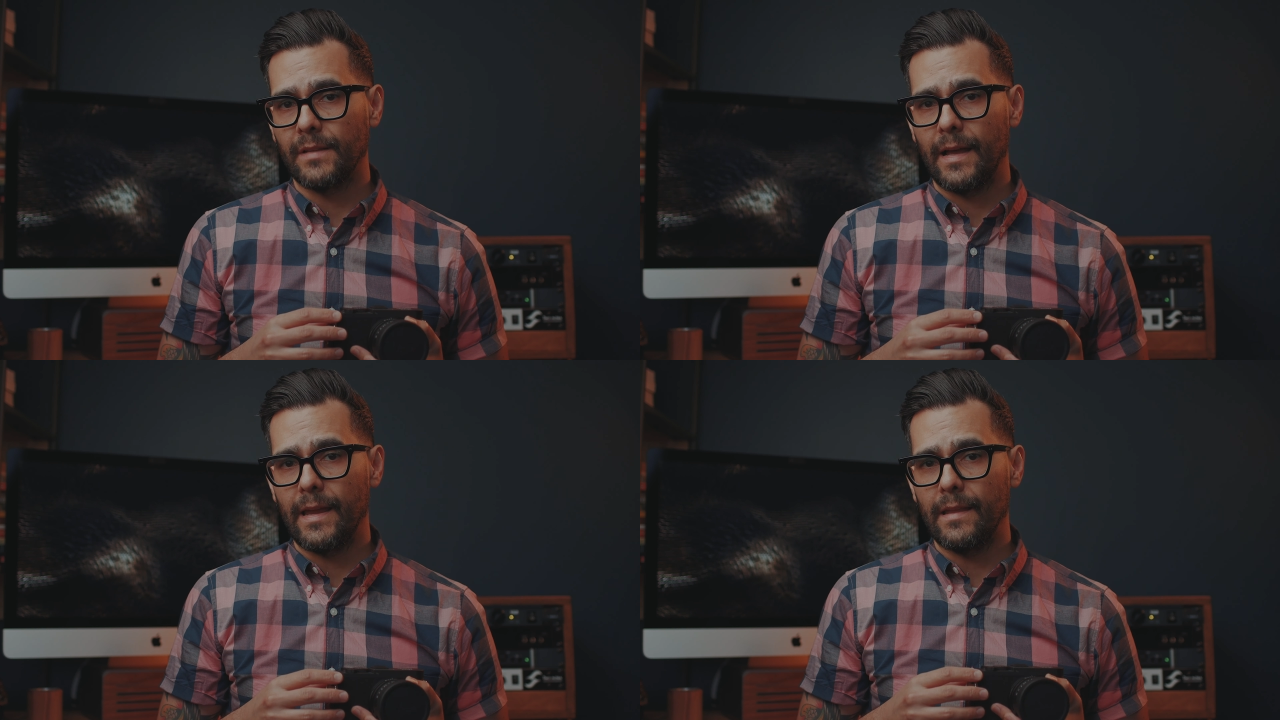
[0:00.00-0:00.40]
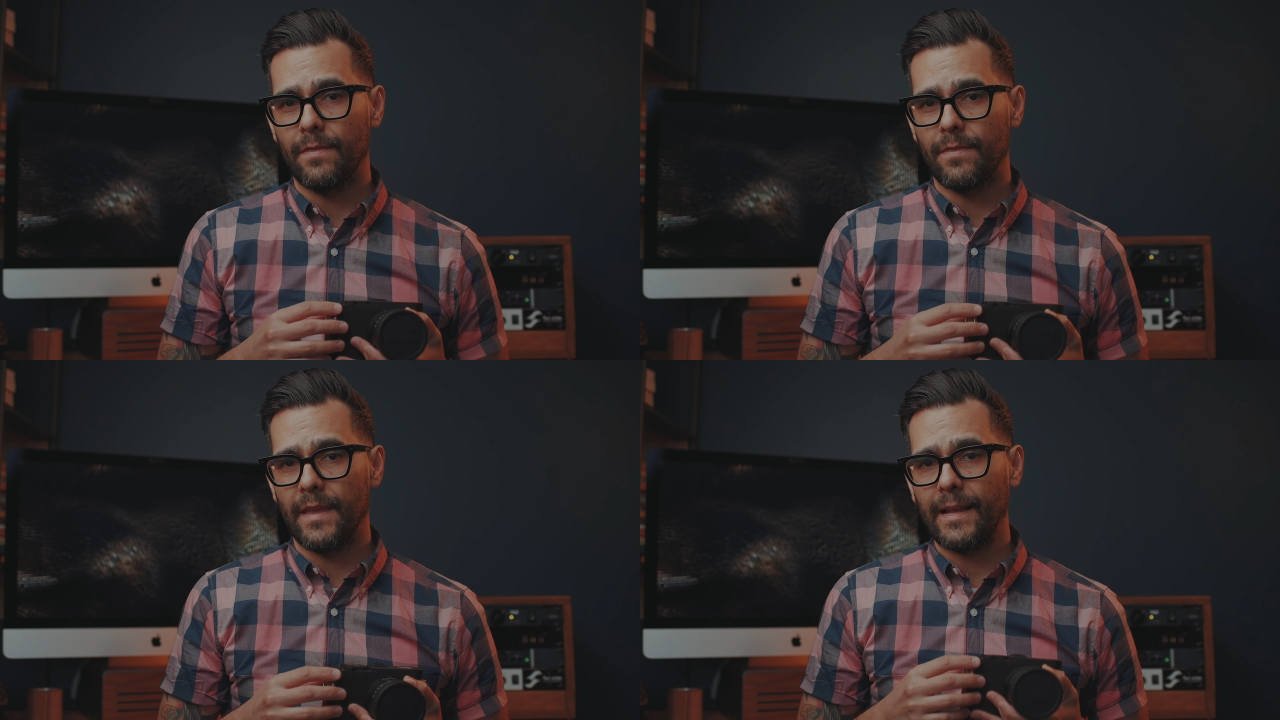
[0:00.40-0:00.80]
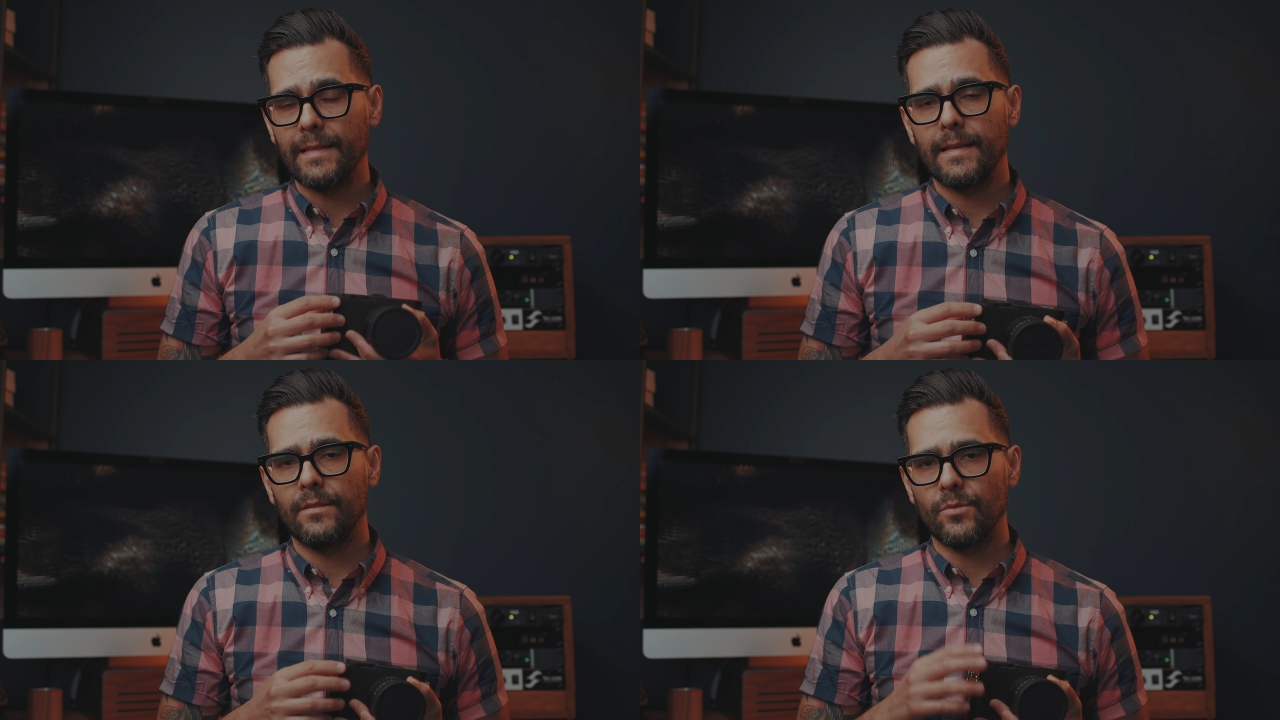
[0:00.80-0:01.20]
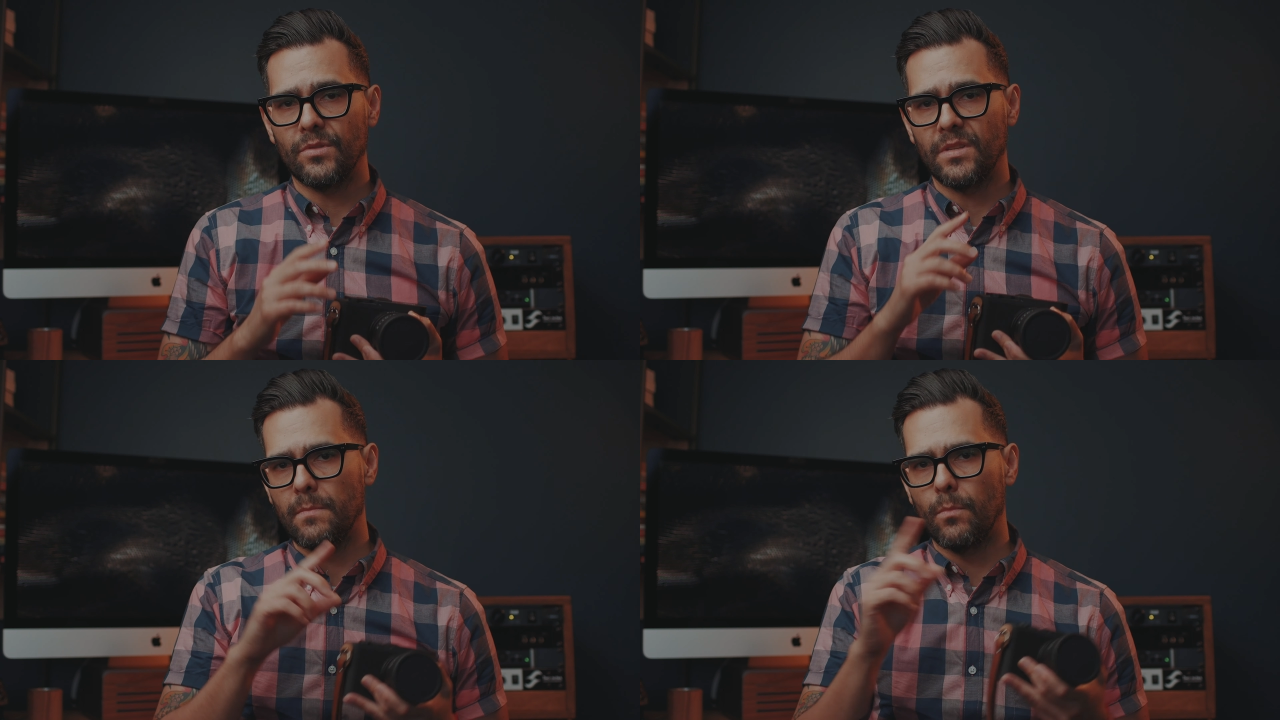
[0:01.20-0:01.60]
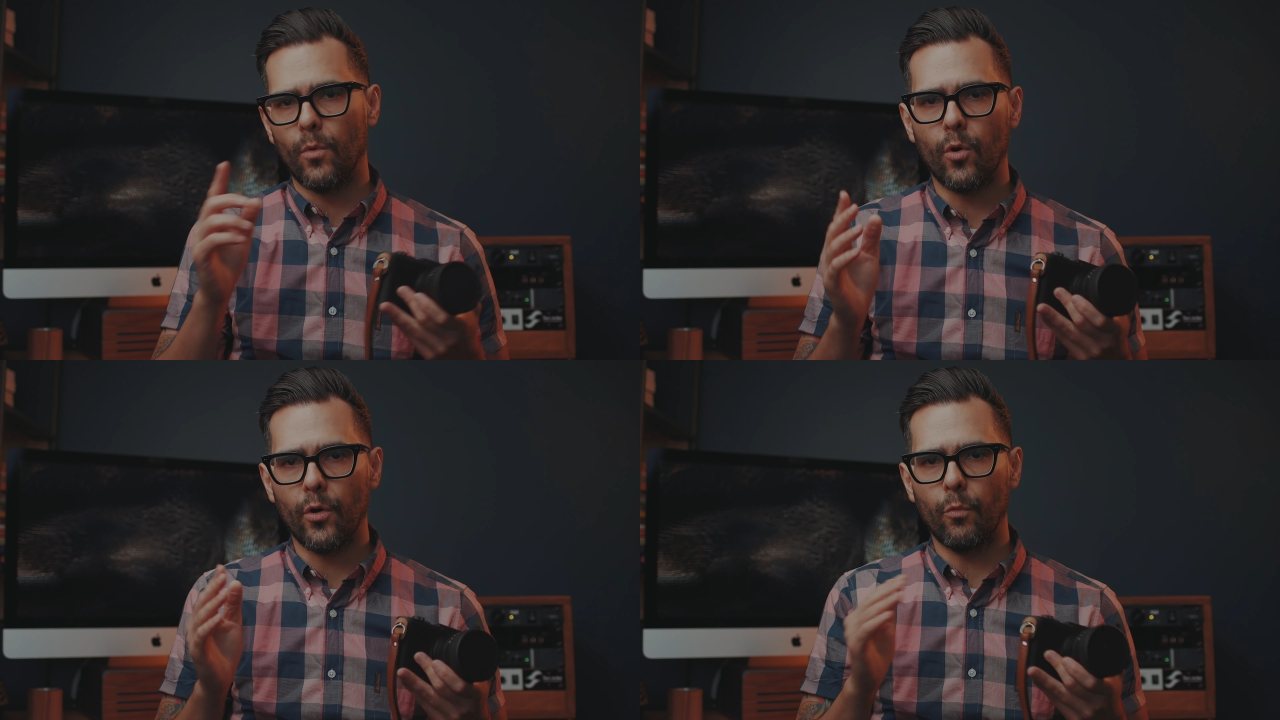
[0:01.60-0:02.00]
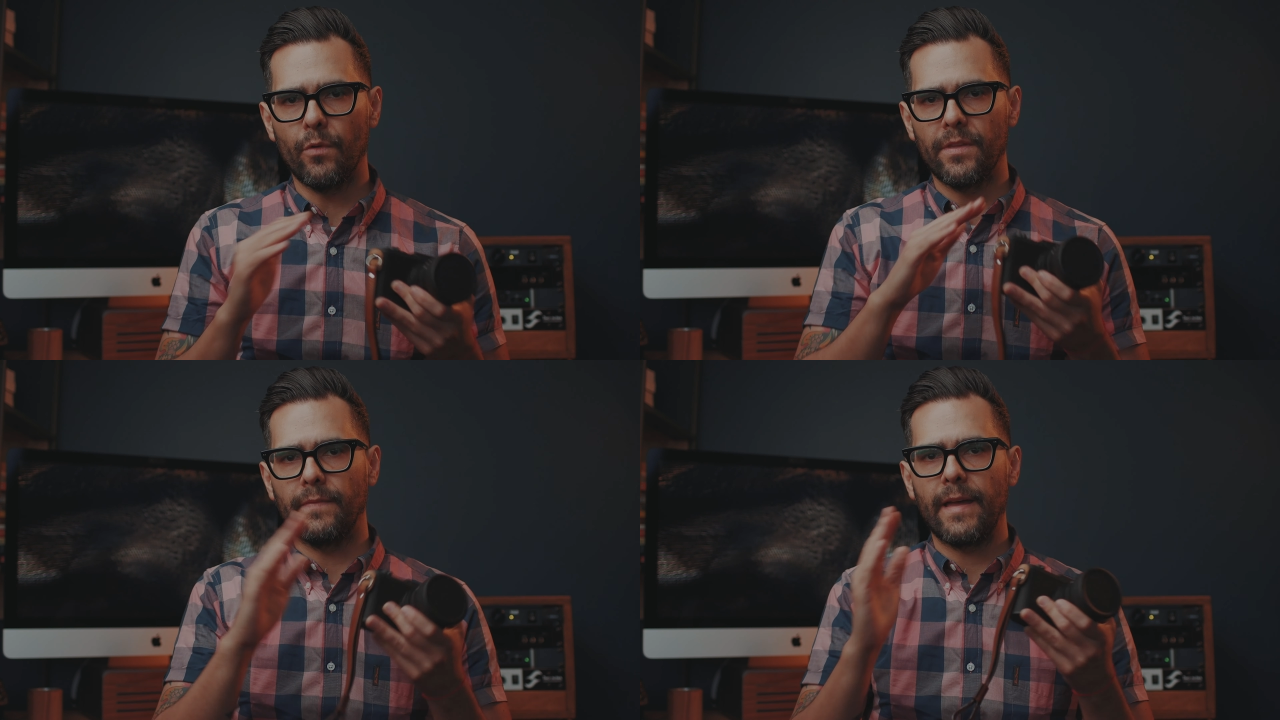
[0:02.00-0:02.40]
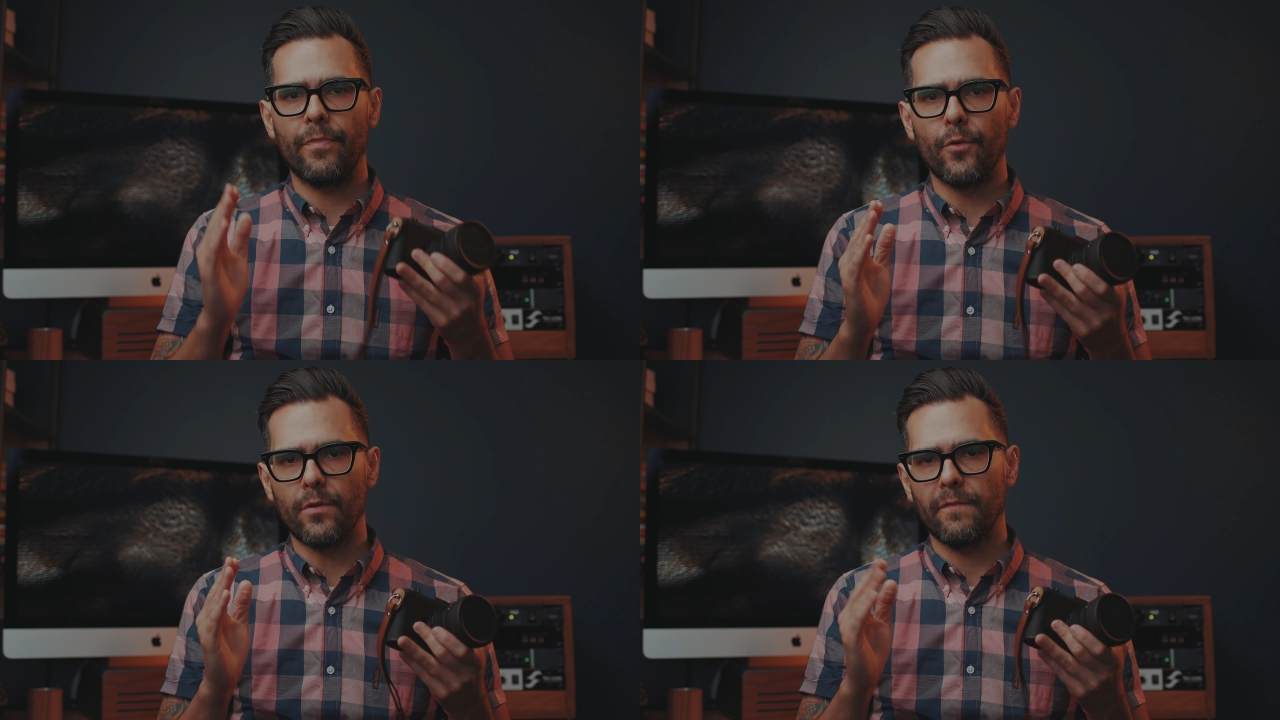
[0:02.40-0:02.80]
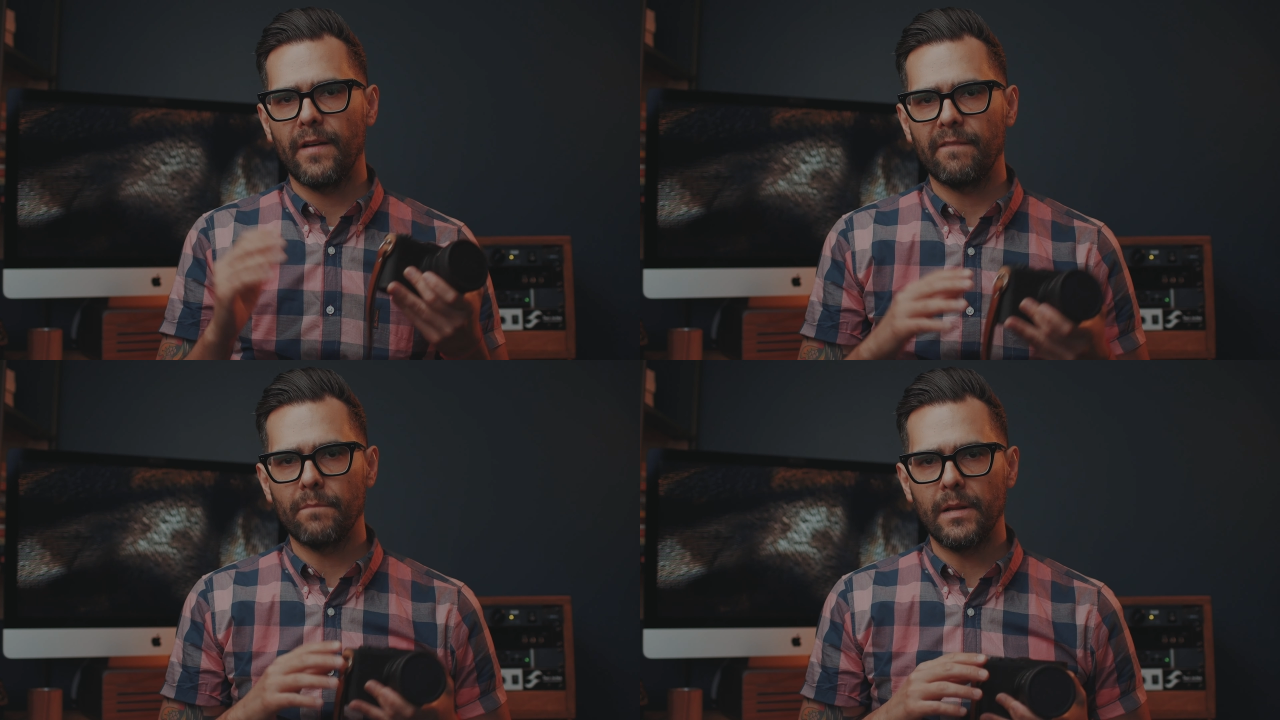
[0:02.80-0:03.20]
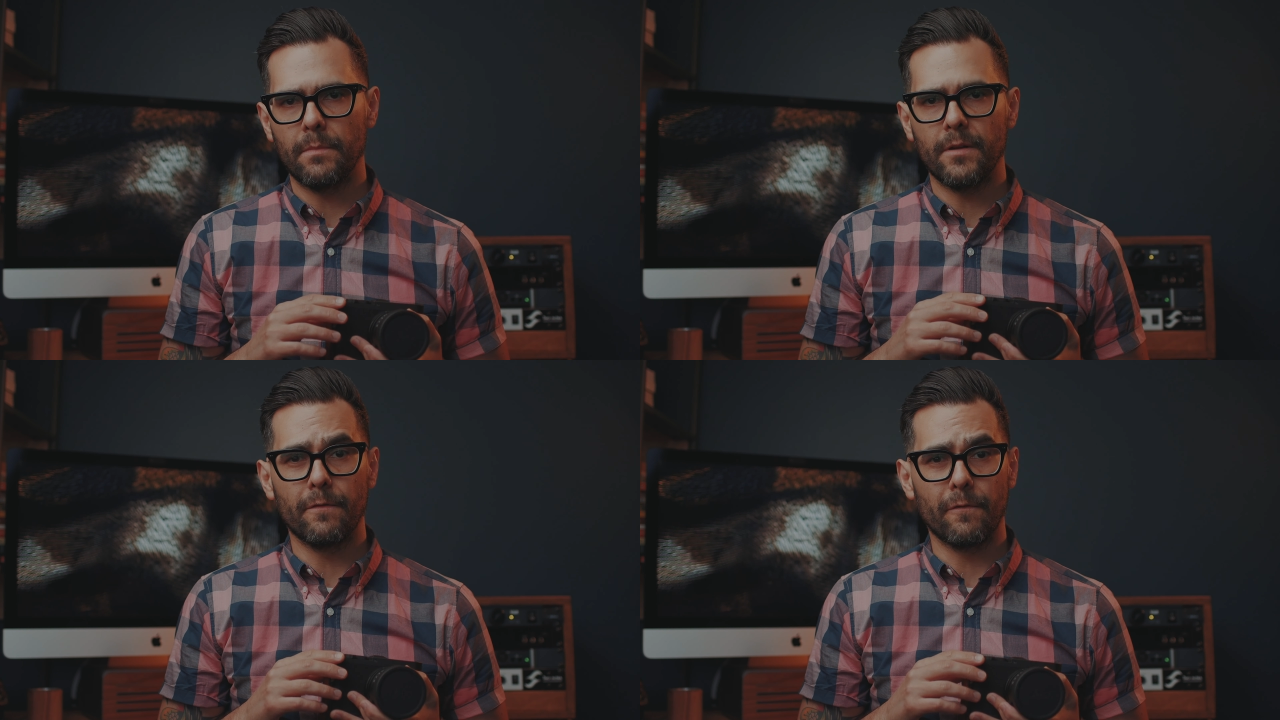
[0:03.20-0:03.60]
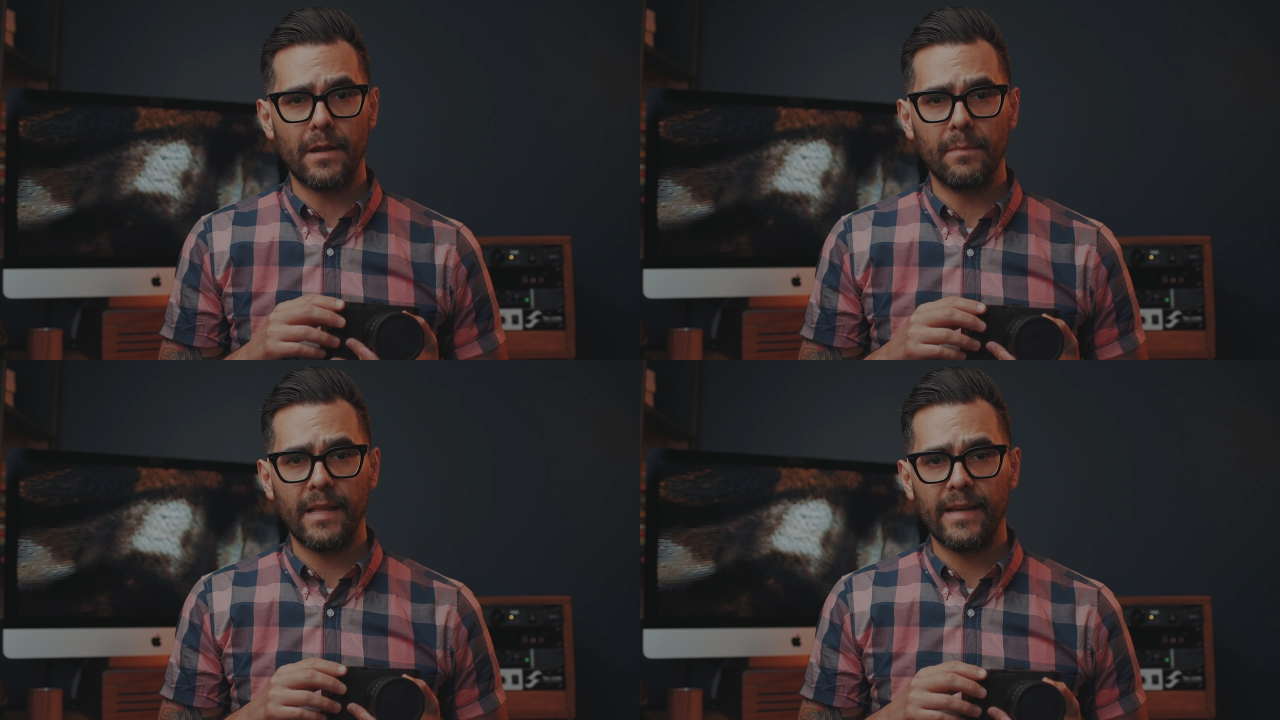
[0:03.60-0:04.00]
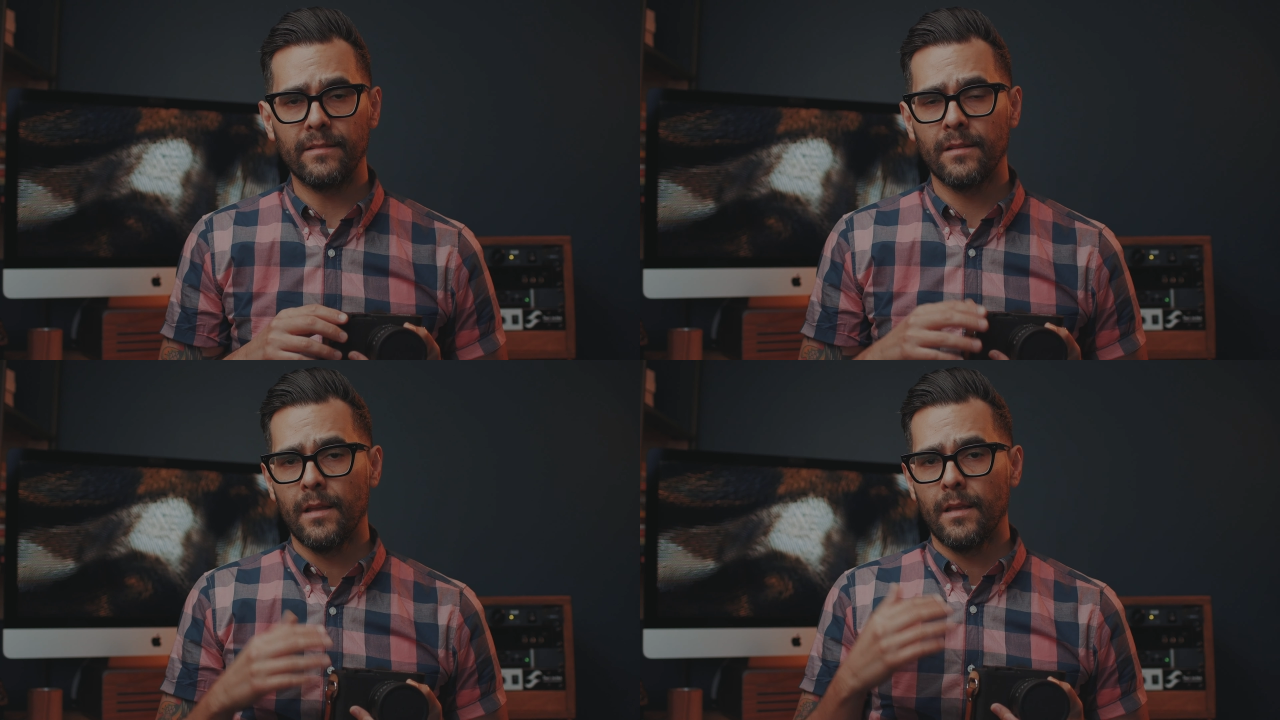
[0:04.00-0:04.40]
I think I tend to see more within that 35mm frame line.